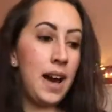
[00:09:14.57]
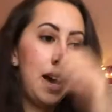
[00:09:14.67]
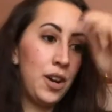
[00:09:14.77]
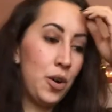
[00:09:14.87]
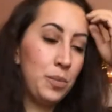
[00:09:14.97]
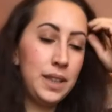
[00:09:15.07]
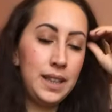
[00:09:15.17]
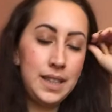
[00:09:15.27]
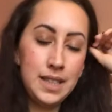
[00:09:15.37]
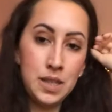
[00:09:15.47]
I
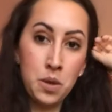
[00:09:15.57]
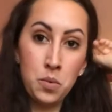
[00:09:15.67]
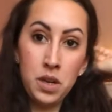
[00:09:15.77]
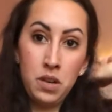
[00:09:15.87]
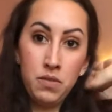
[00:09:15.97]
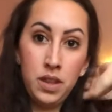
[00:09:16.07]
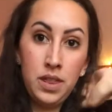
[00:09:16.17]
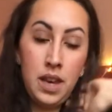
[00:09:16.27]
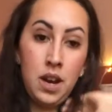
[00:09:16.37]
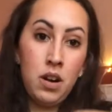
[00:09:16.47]
completely disagree with
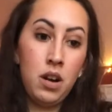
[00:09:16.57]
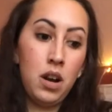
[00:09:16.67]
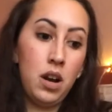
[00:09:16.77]
their